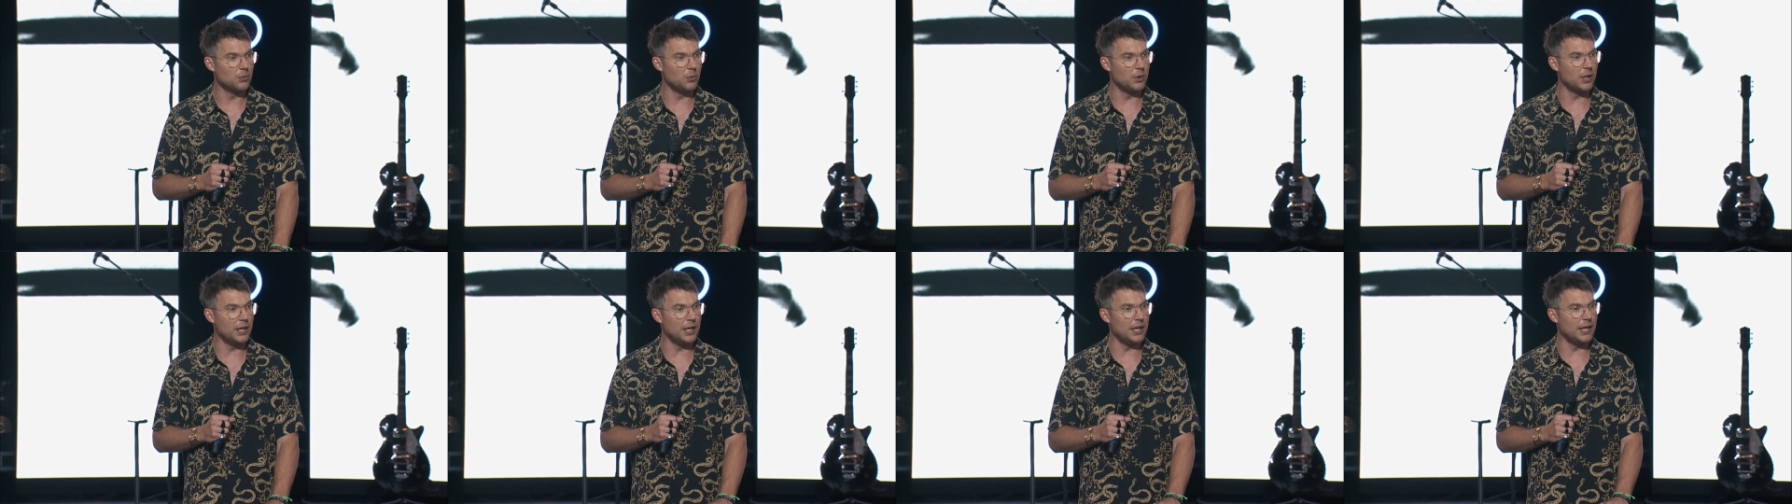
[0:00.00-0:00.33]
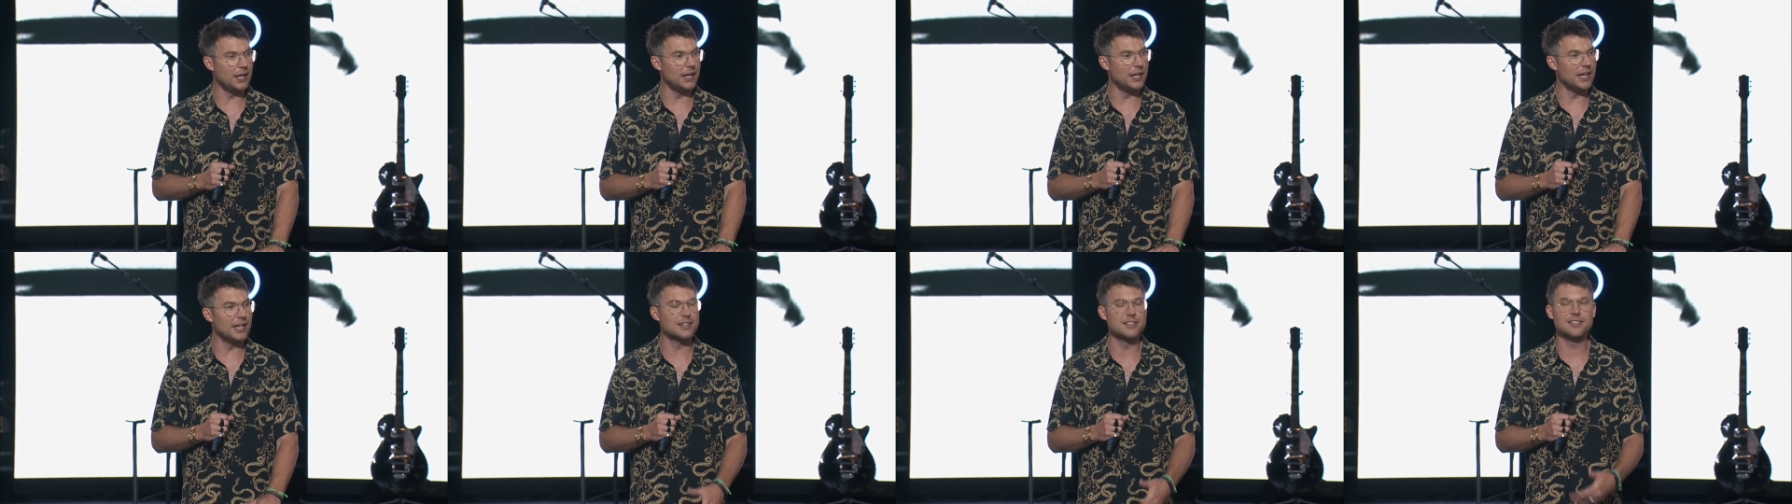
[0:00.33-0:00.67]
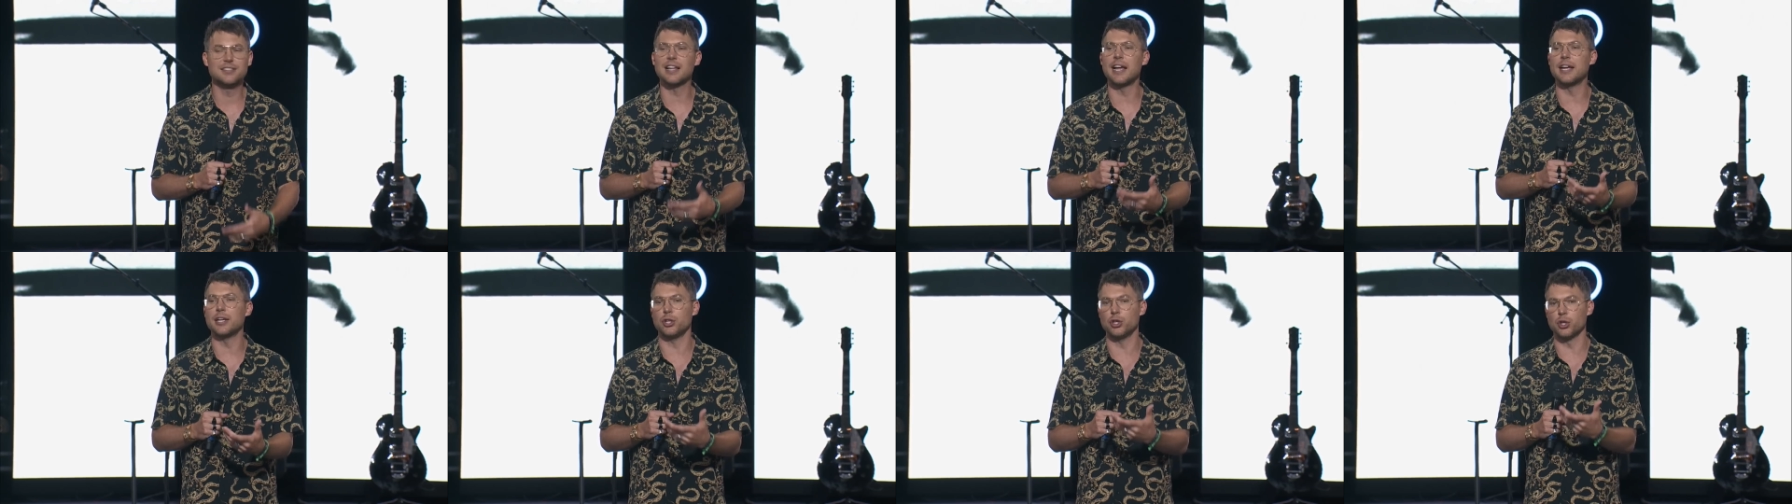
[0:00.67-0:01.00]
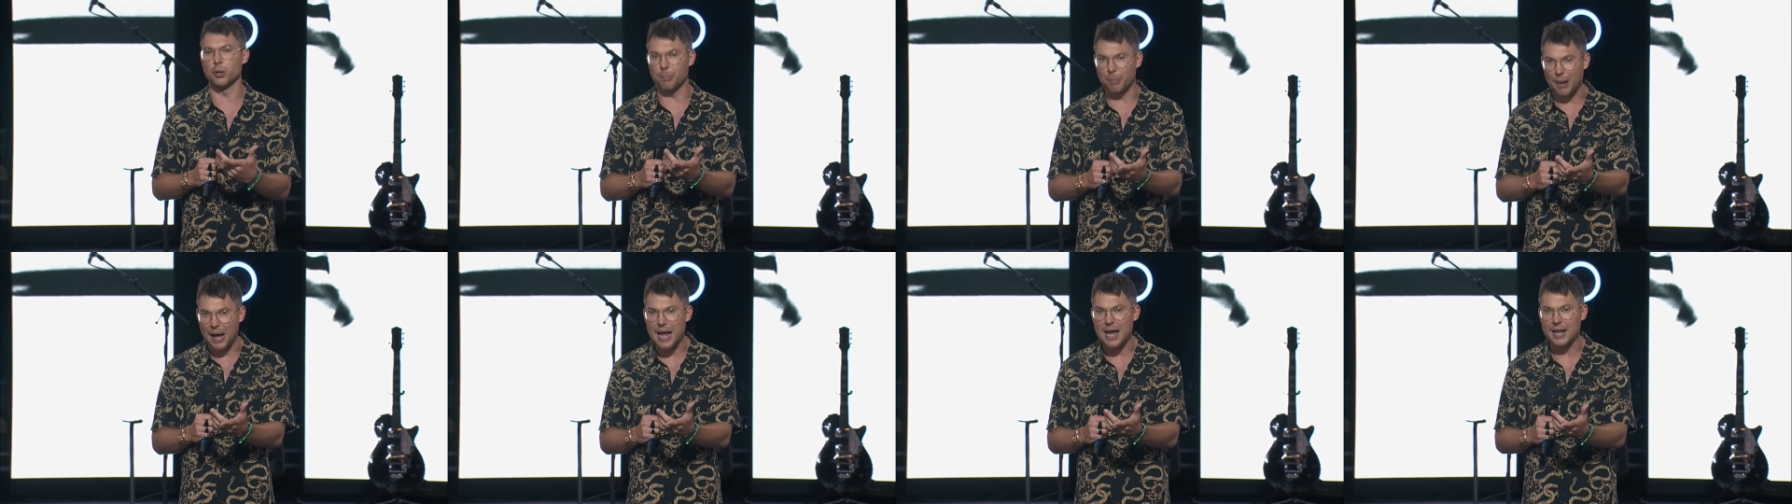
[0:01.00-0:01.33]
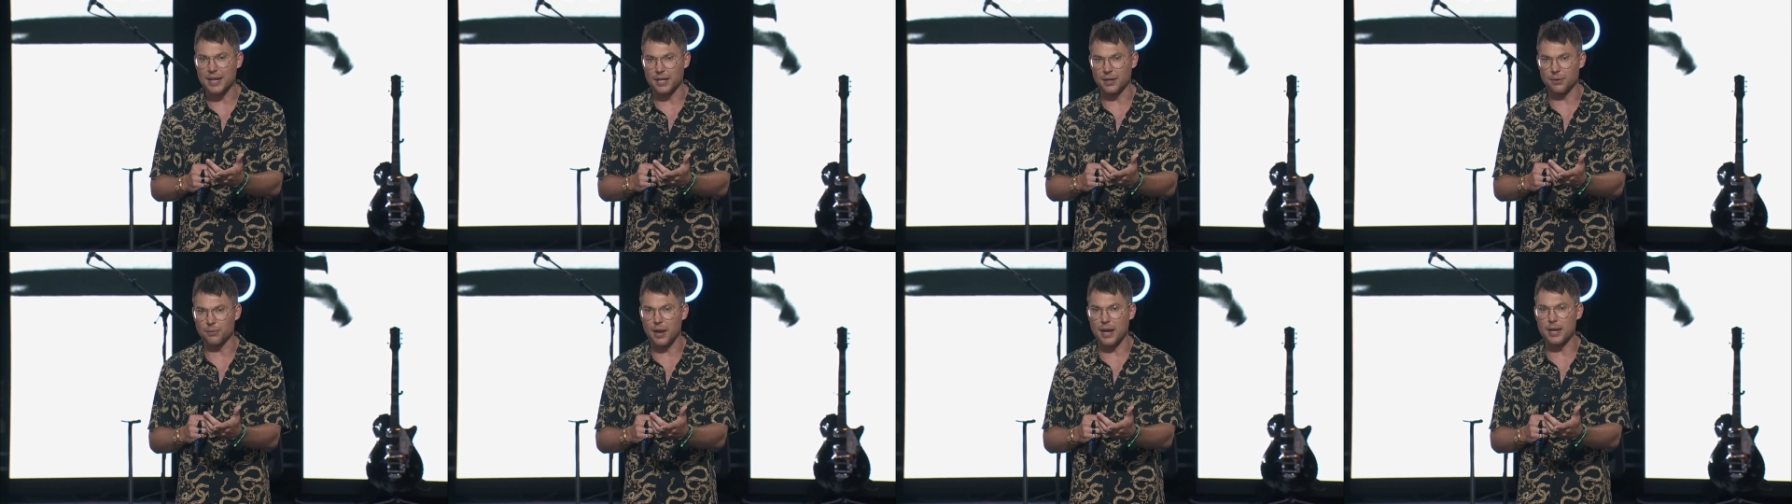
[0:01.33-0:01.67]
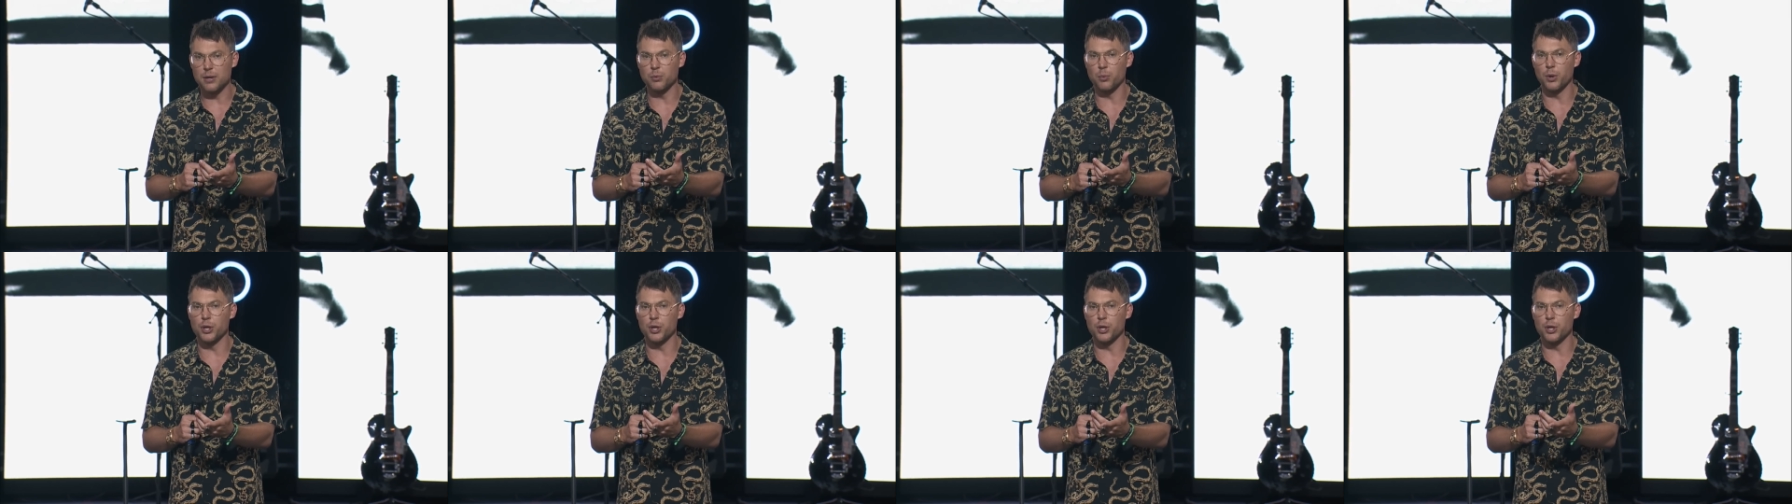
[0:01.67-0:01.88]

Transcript: We, it's like your body, right?